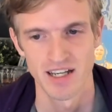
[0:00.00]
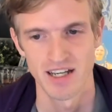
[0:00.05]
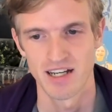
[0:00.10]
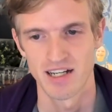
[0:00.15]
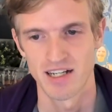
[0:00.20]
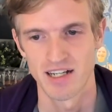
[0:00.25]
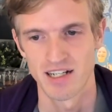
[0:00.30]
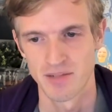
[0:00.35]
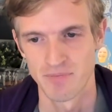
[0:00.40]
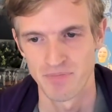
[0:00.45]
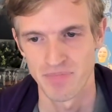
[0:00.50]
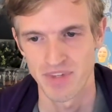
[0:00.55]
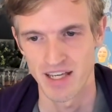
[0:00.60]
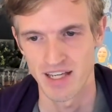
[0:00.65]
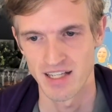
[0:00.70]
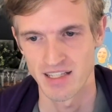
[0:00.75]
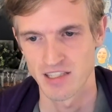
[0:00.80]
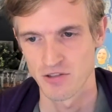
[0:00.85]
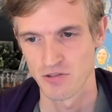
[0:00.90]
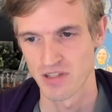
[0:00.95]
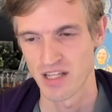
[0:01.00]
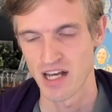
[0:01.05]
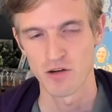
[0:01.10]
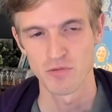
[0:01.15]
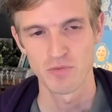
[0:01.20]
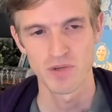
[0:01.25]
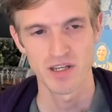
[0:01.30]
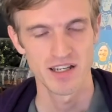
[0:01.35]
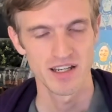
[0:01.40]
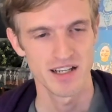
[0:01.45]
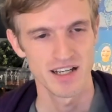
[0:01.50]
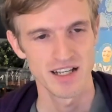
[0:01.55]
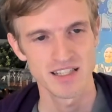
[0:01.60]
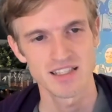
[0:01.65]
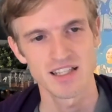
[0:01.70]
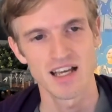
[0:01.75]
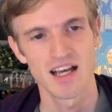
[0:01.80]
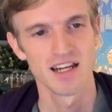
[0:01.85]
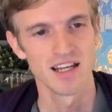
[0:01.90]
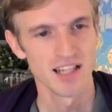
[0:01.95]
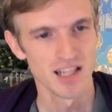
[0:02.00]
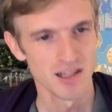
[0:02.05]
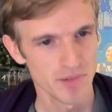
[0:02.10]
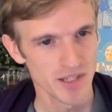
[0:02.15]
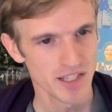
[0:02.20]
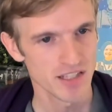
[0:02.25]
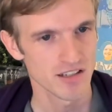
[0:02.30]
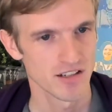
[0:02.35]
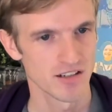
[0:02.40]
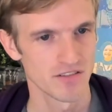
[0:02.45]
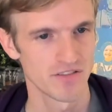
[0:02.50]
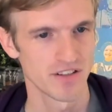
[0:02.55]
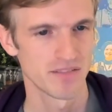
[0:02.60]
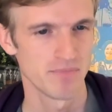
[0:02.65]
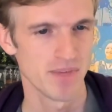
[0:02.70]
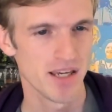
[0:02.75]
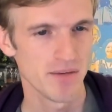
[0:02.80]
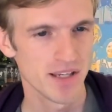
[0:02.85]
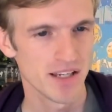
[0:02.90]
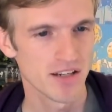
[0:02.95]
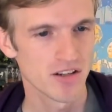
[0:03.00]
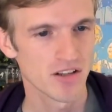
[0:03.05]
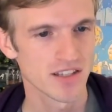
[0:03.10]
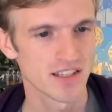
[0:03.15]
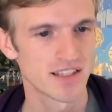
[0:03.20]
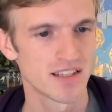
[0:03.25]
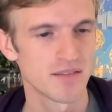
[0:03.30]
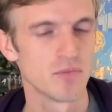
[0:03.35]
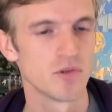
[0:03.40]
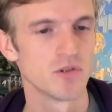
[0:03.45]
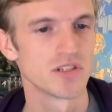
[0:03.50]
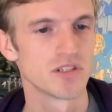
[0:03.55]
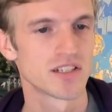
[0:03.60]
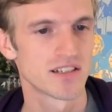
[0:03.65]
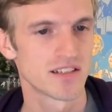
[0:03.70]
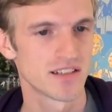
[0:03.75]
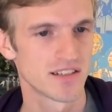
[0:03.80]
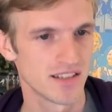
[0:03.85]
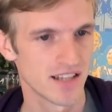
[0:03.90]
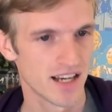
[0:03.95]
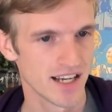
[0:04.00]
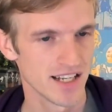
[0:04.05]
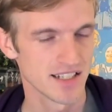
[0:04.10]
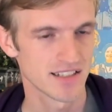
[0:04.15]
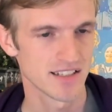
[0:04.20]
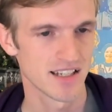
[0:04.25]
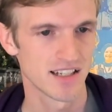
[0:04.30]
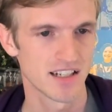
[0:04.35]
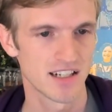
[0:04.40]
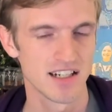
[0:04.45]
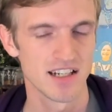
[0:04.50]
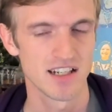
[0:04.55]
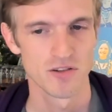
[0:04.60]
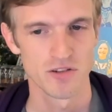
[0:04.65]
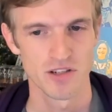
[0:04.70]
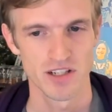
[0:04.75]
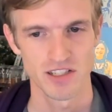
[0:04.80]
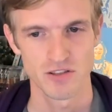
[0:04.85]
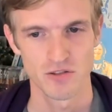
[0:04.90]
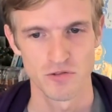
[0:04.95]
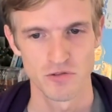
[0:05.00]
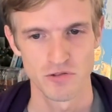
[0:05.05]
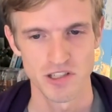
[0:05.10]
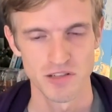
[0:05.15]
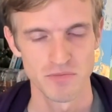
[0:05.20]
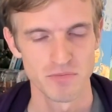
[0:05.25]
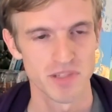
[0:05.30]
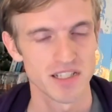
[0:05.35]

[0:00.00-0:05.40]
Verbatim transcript: Um, and so now we, it's a little bit of a maybe not the most nice and clear looking solution,